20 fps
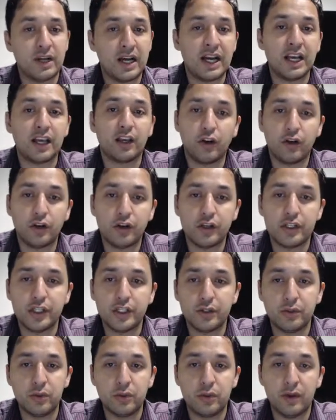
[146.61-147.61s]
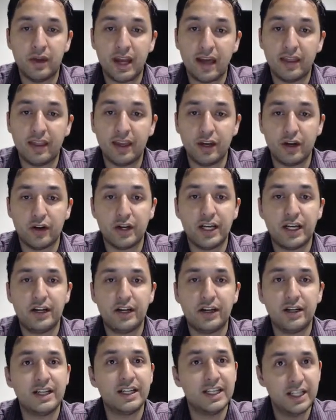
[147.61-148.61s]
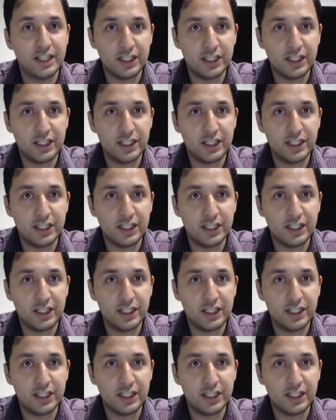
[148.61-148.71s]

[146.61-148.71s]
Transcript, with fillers: I encourage you, now that you're here,